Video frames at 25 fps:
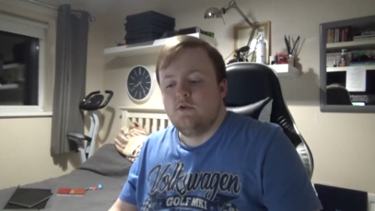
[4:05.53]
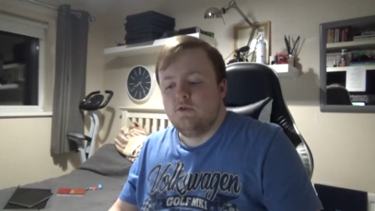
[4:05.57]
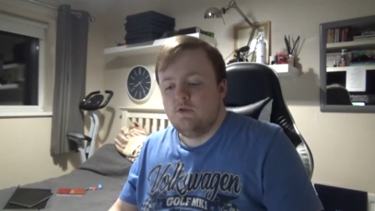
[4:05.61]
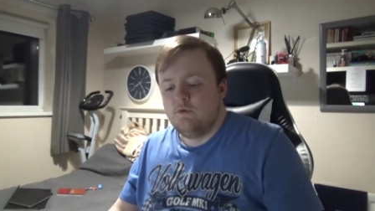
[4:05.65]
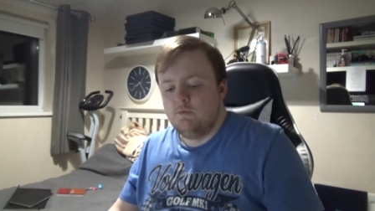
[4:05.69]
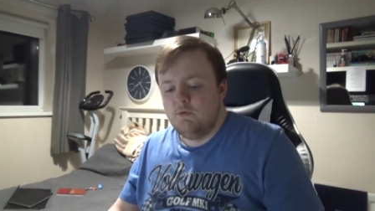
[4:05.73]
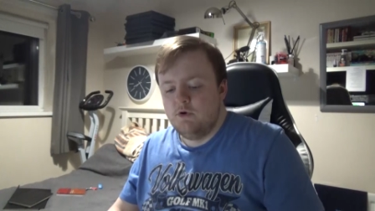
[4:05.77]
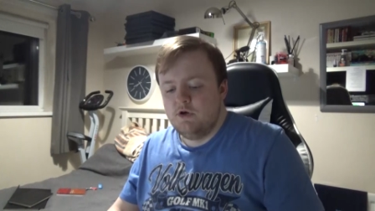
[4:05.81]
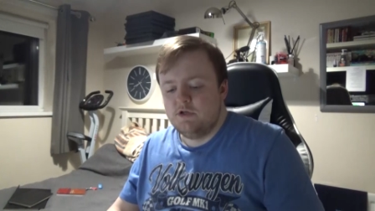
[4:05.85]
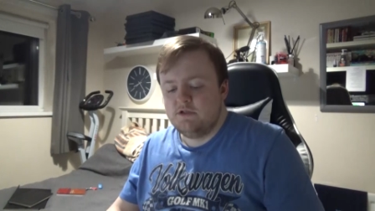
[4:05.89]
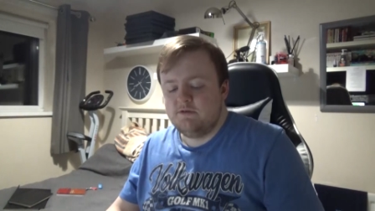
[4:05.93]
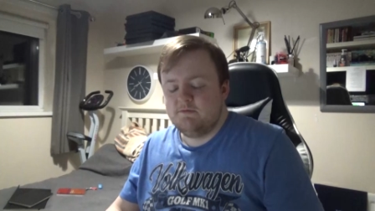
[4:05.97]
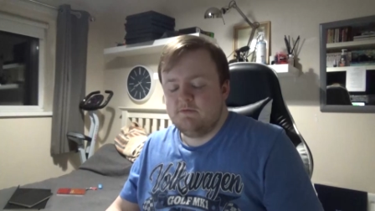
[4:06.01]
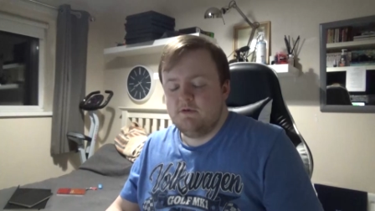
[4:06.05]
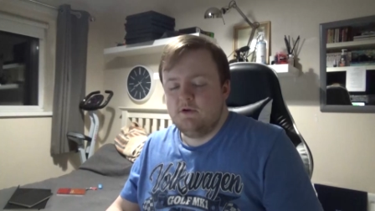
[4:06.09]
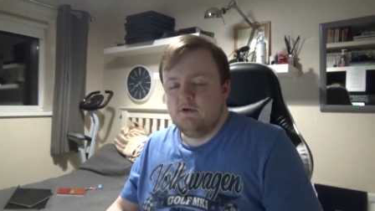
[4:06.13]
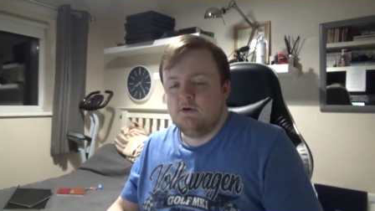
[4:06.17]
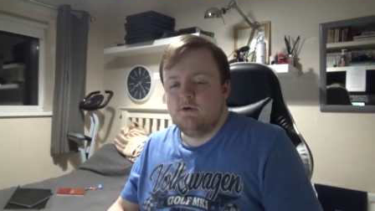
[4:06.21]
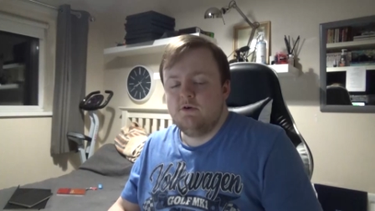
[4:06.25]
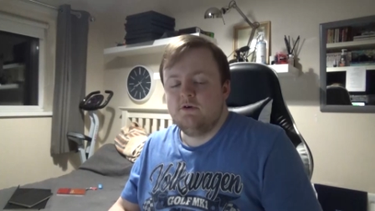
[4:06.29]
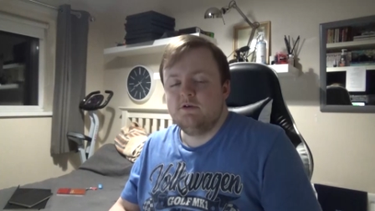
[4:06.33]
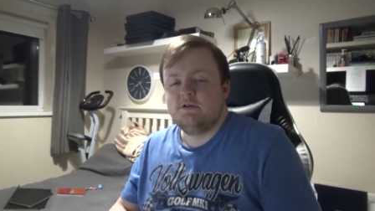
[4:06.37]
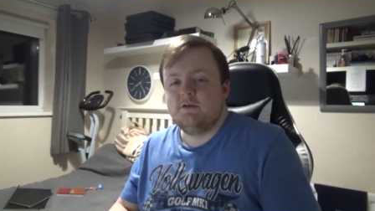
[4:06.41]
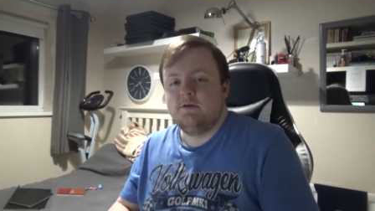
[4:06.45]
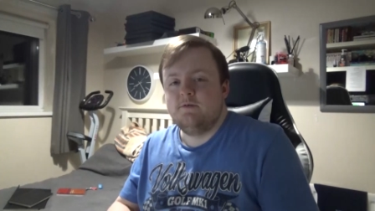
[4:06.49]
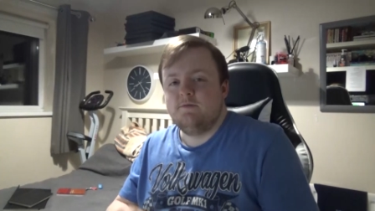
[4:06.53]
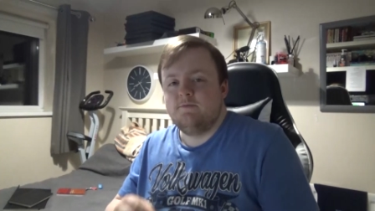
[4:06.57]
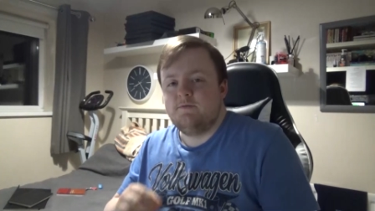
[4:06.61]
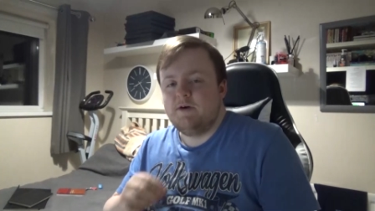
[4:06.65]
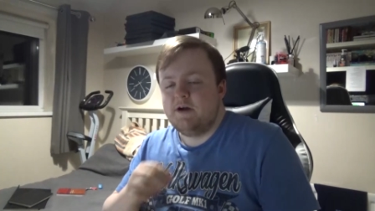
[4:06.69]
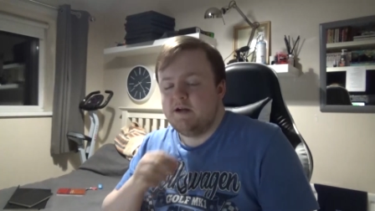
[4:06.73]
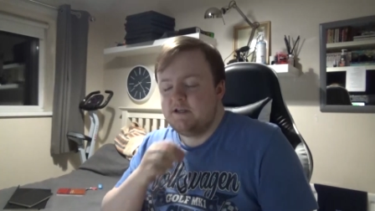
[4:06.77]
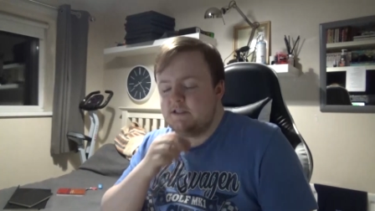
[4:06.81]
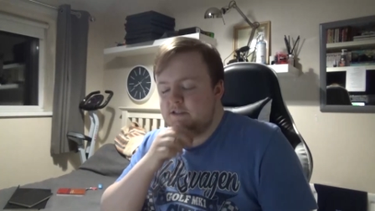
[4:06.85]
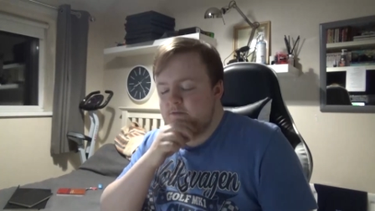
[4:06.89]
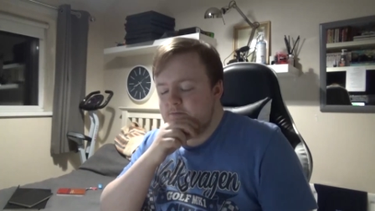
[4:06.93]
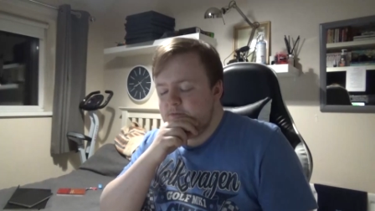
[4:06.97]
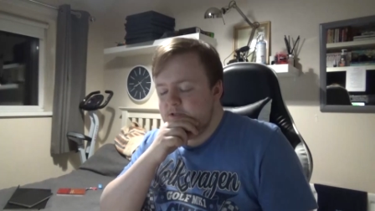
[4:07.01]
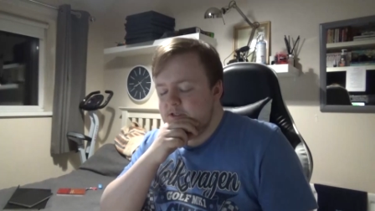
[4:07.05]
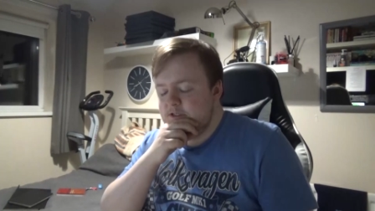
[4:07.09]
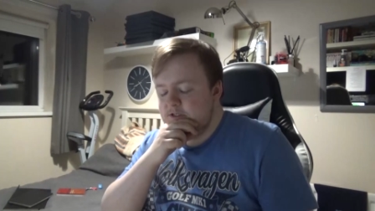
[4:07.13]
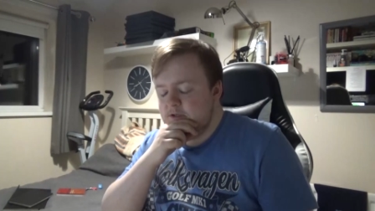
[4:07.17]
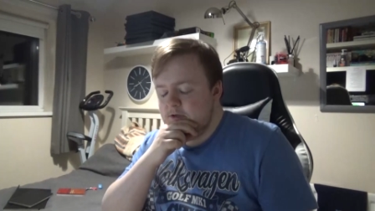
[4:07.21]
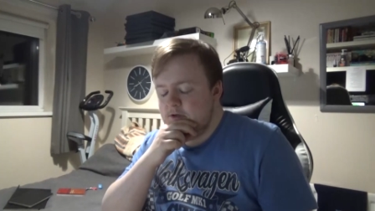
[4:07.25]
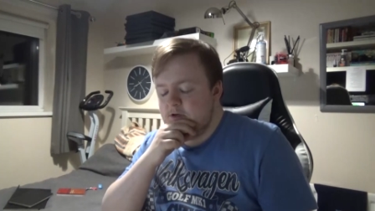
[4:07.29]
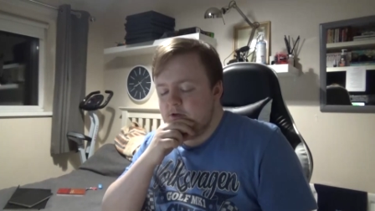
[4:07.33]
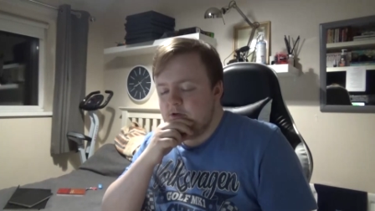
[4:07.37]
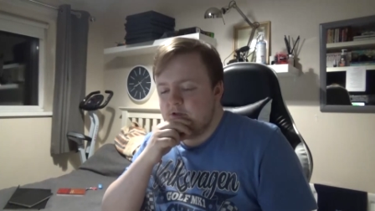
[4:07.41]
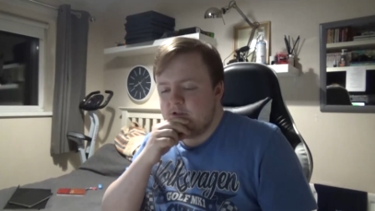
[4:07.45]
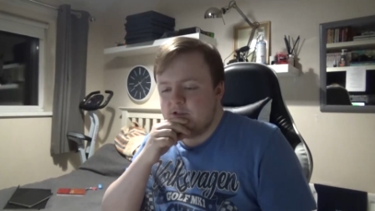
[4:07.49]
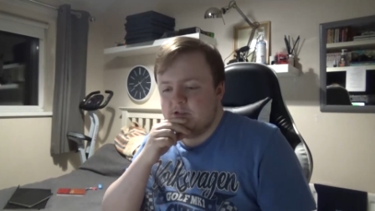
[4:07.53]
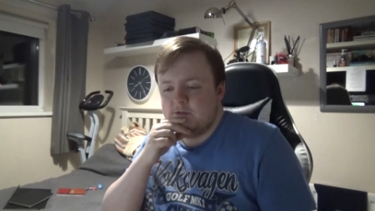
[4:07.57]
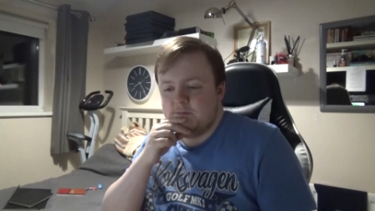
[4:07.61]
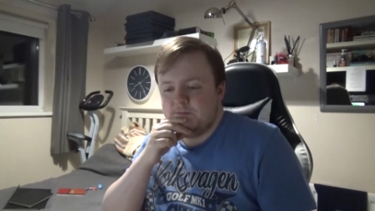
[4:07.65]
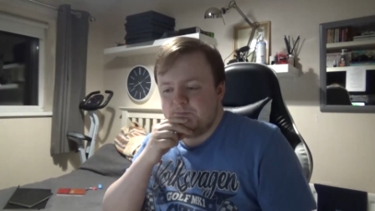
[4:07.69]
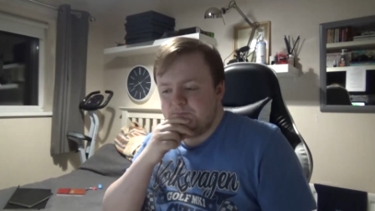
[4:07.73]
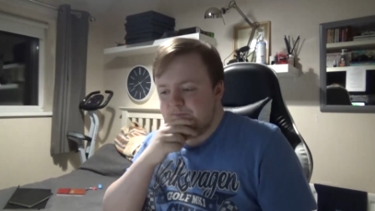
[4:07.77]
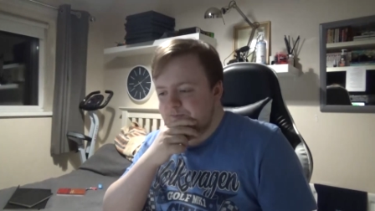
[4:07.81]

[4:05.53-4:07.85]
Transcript: The word of the Lord, thanks be to God.